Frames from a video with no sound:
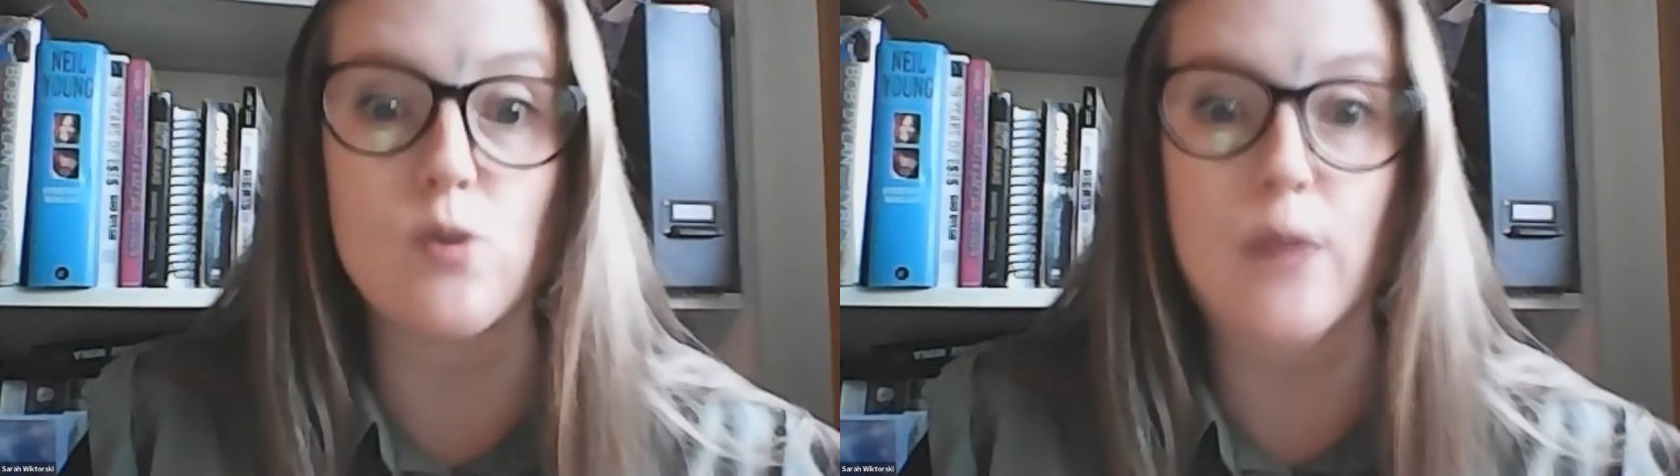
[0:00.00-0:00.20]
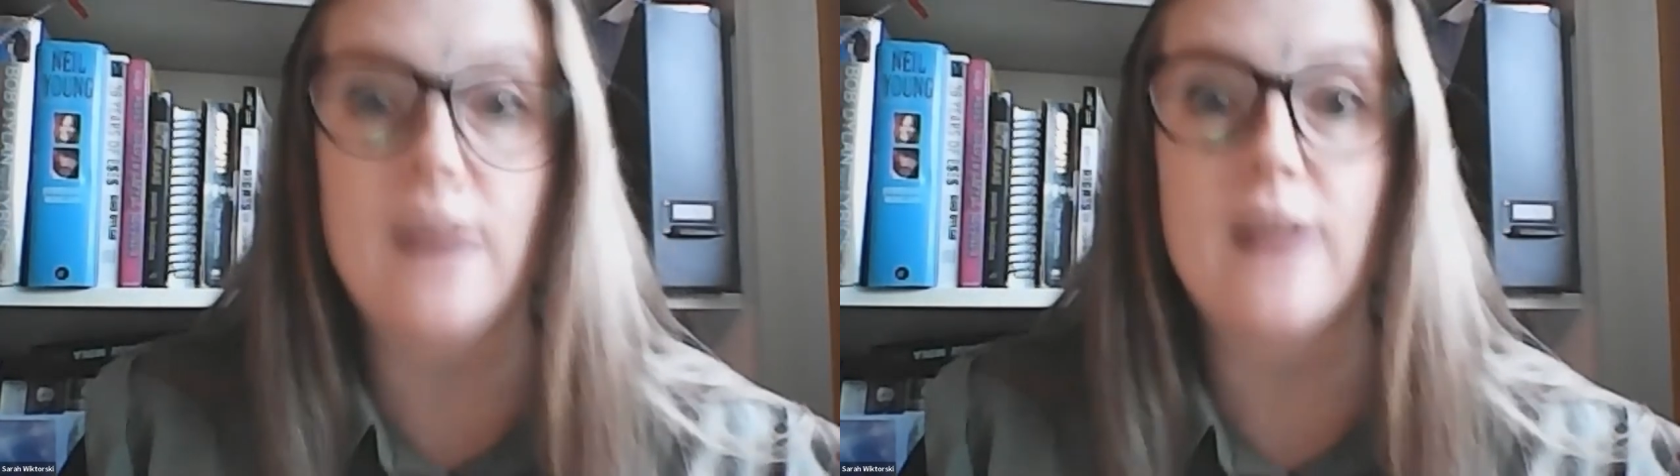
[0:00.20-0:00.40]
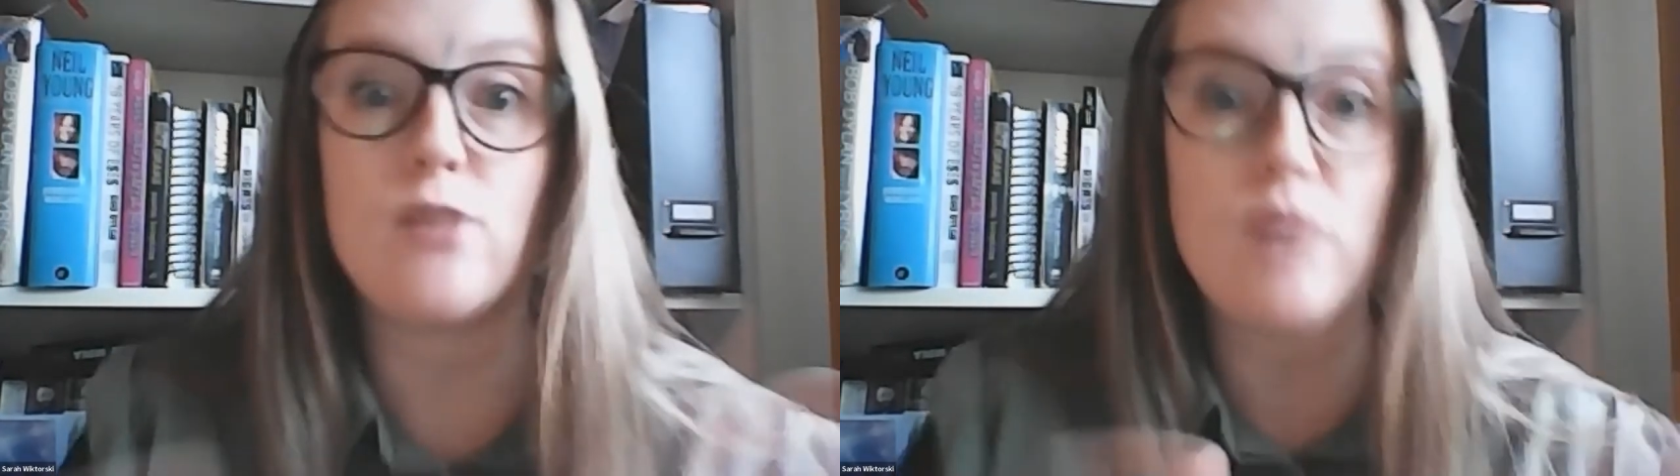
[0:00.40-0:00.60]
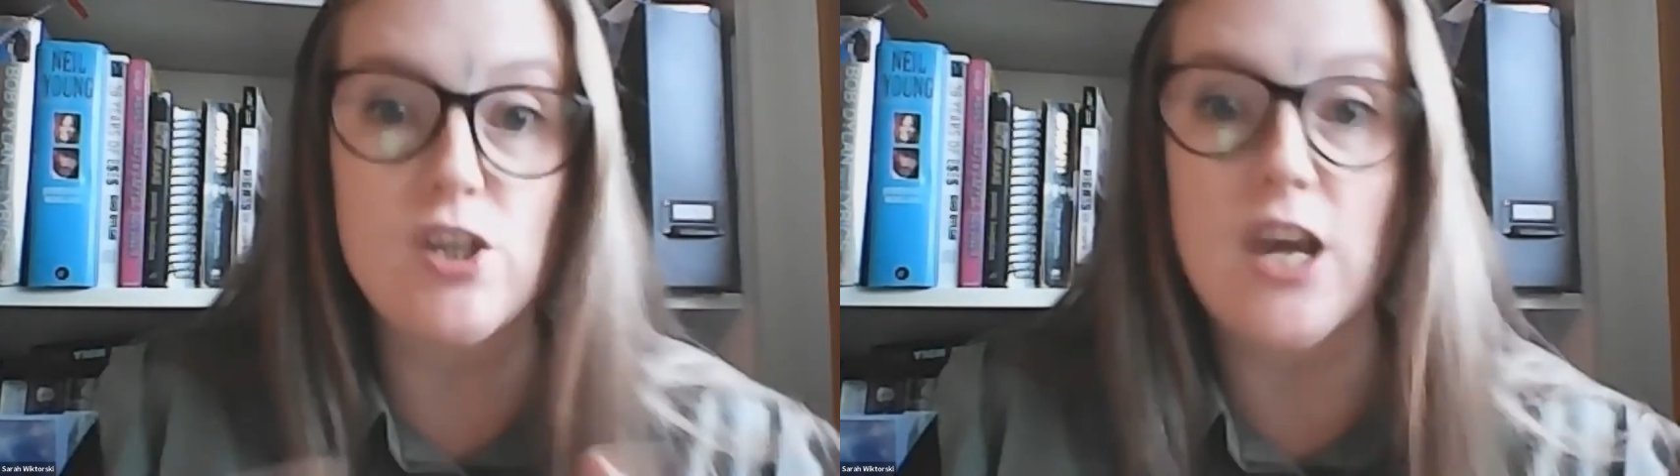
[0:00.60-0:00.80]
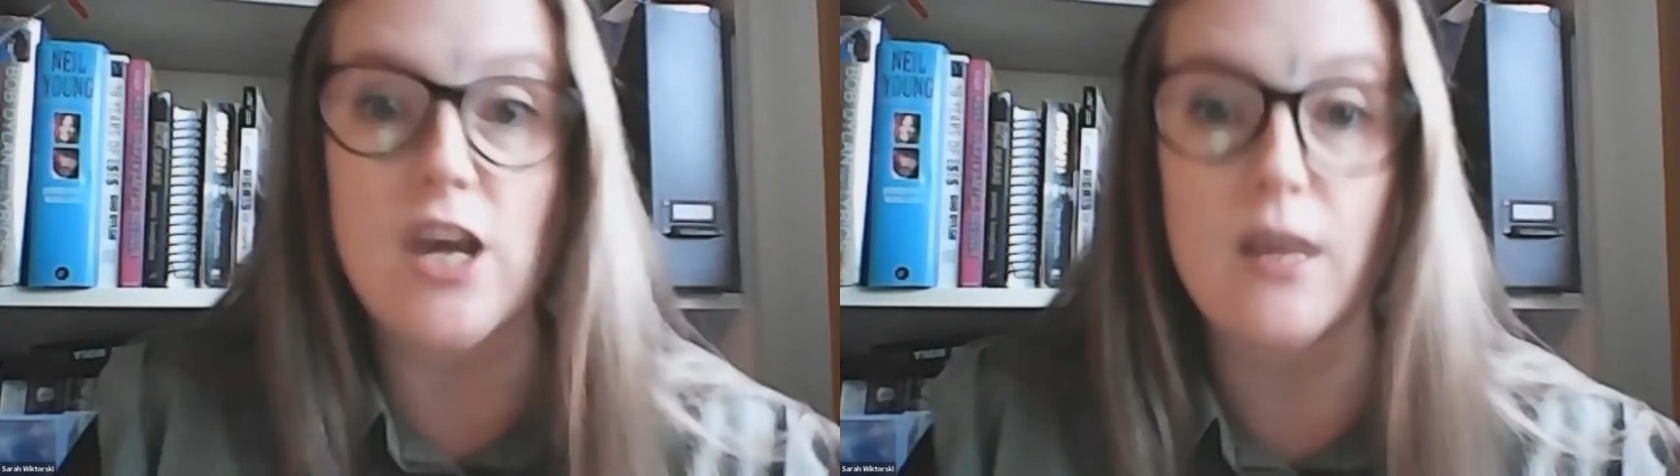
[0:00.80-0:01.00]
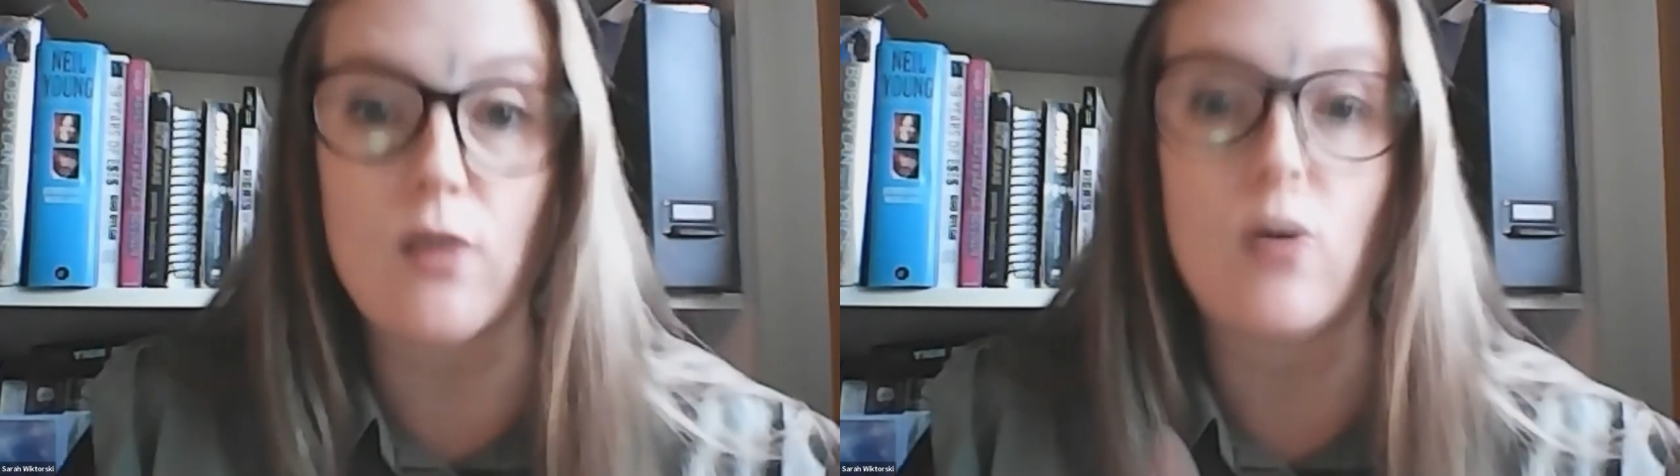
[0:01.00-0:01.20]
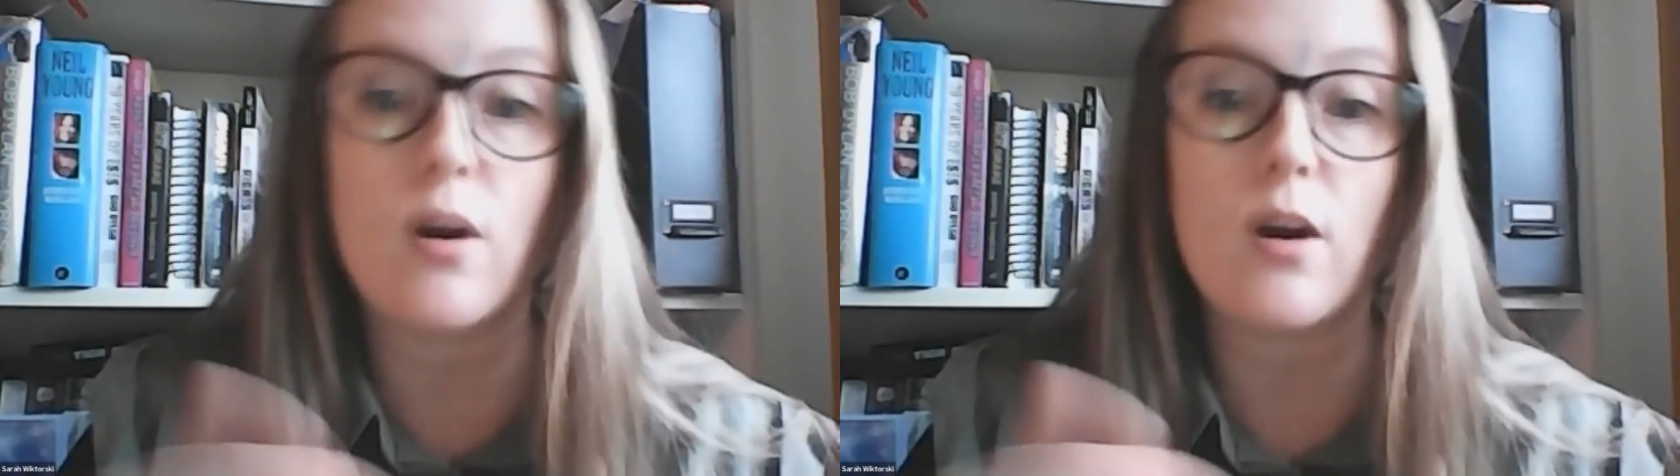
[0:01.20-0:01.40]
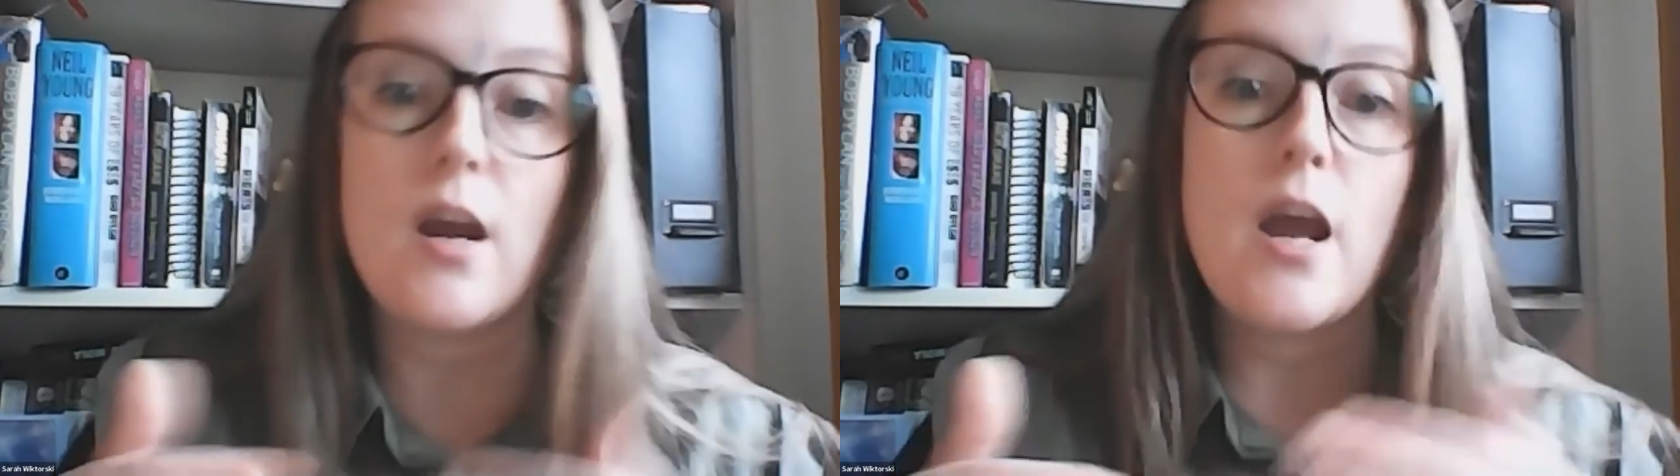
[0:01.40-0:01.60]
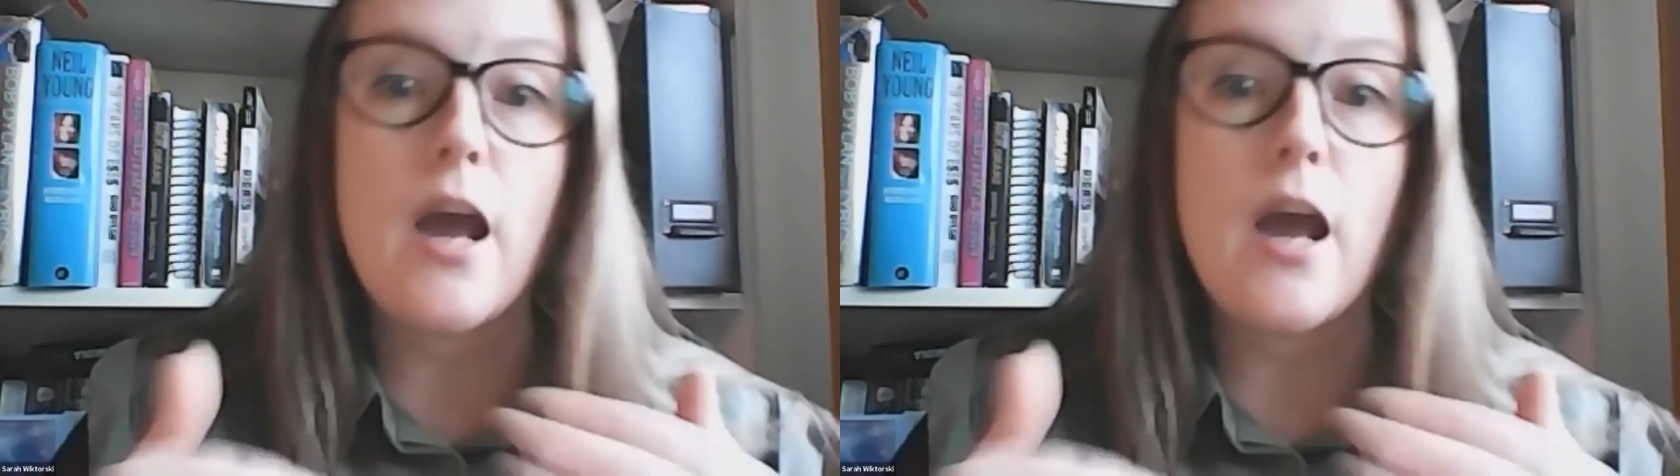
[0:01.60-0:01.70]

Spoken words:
so we had to rejig, or